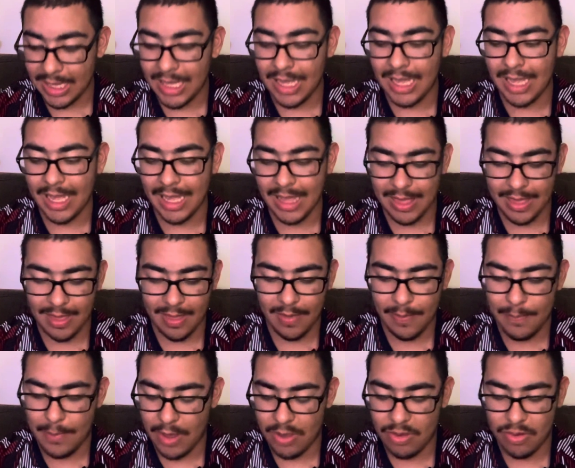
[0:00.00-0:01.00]
It's a
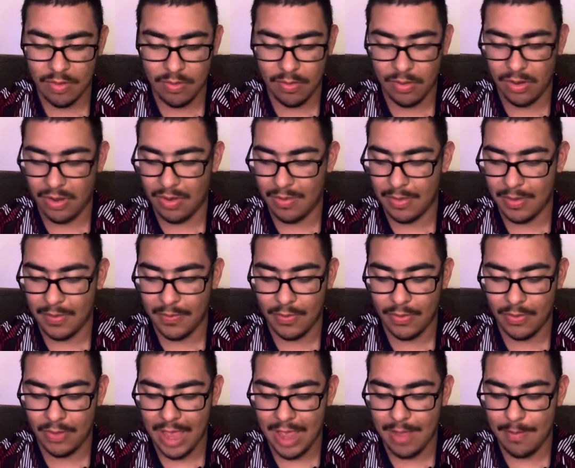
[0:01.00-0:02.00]
special moment for
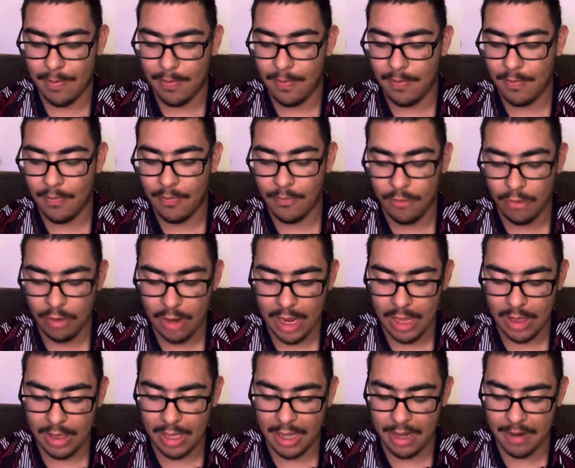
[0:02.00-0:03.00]
that
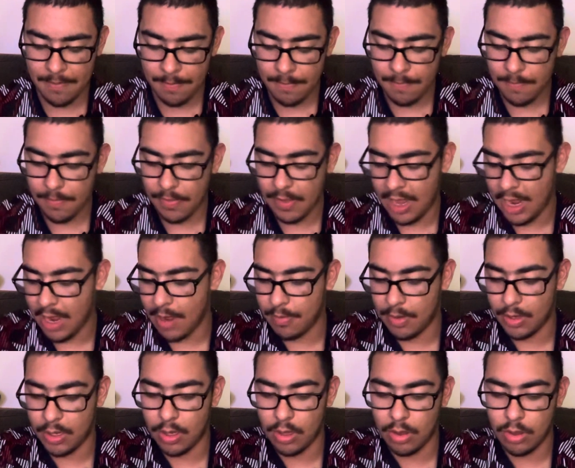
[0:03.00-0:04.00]
team
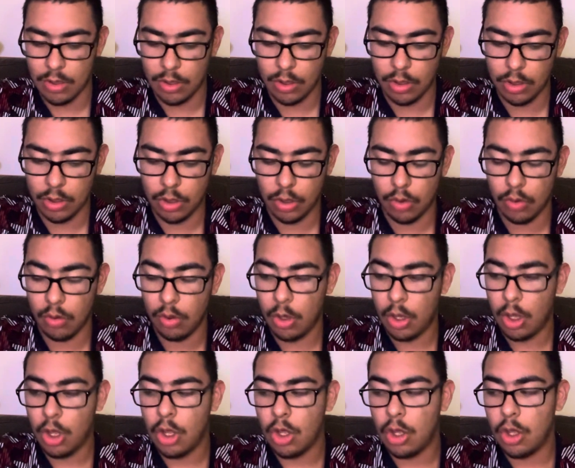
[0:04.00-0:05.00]
because you
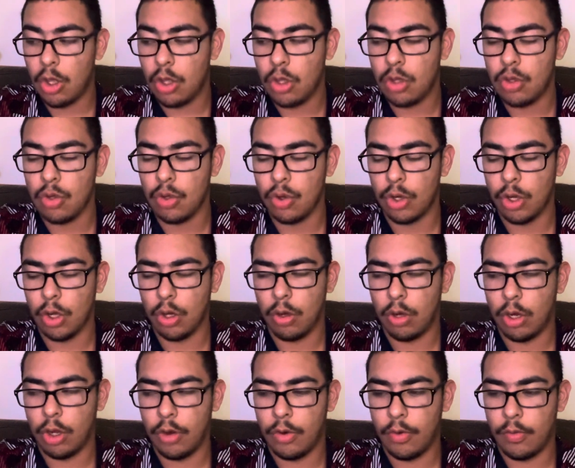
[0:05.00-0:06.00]

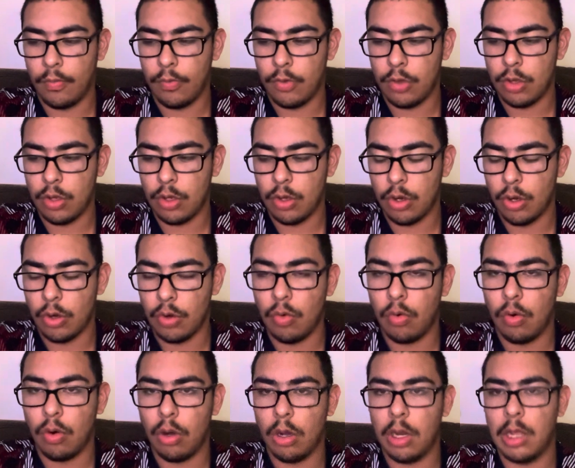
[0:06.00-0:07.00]
go to New
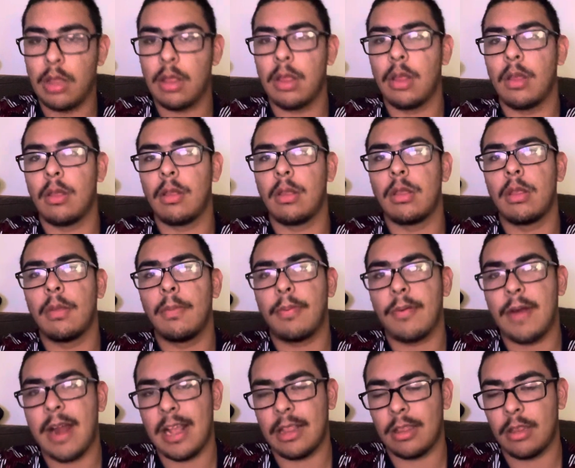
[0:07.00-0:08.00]
Orleans,
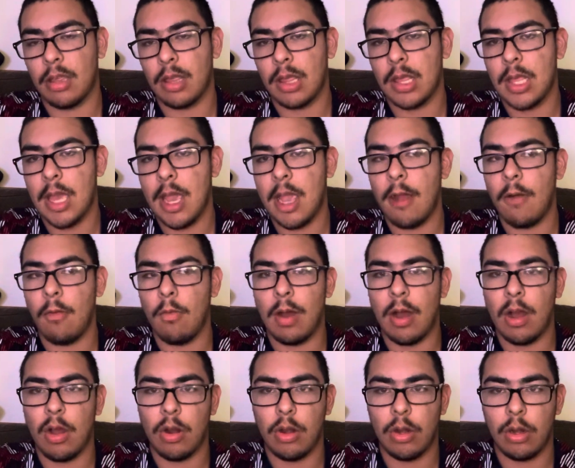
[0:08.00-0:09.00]
practice there
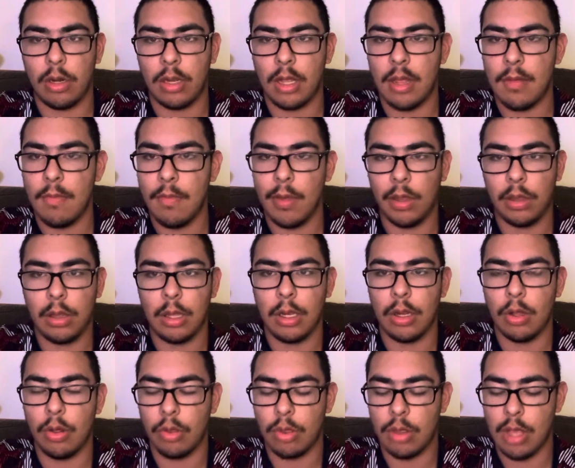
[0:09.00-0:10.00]
while Hurricane Milton
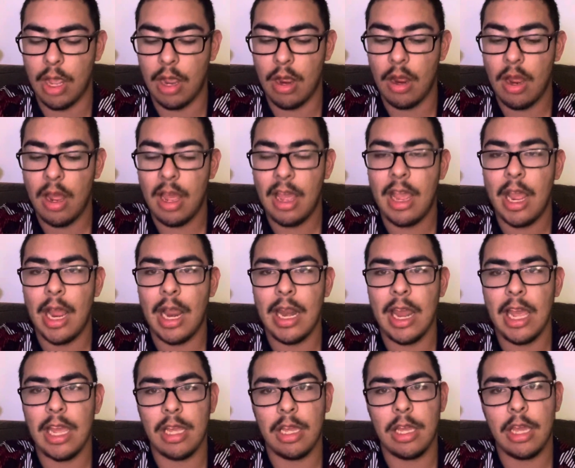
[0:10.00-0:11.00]
goes there, and
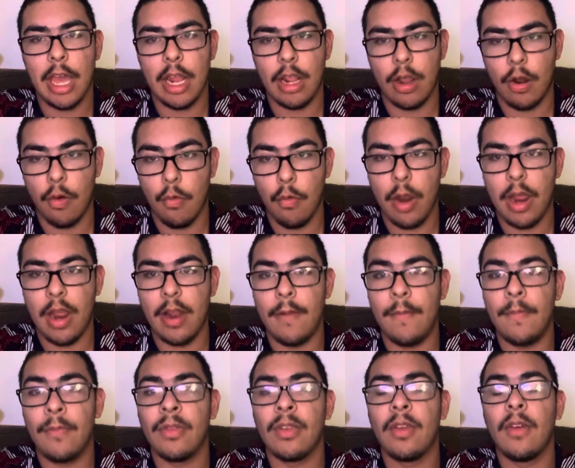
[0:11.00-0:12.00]
they get a win
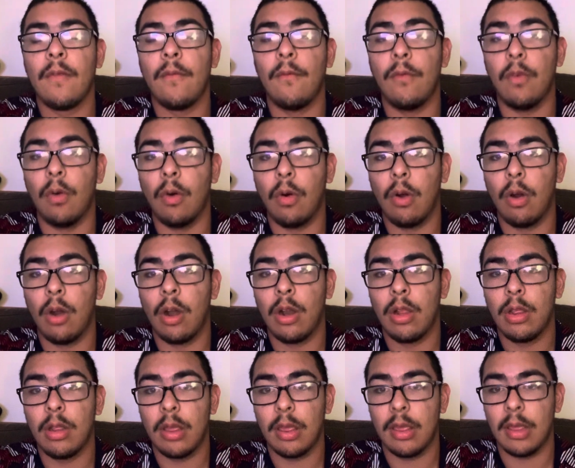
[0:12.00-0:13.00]
for
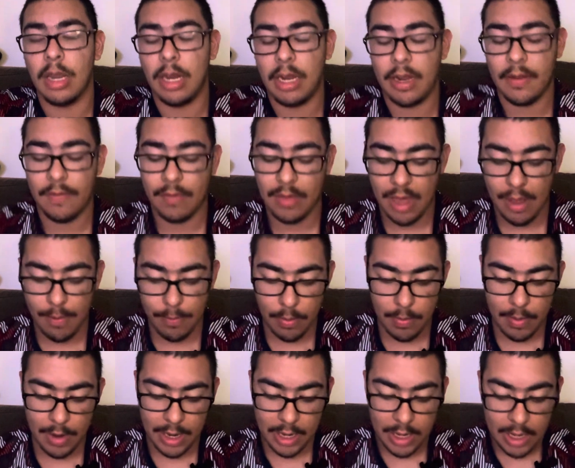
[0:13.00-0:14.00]
the city of Tampa
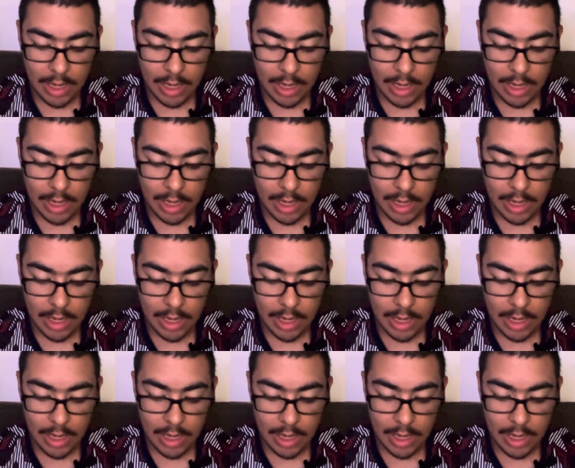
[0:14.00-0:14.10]
Bay.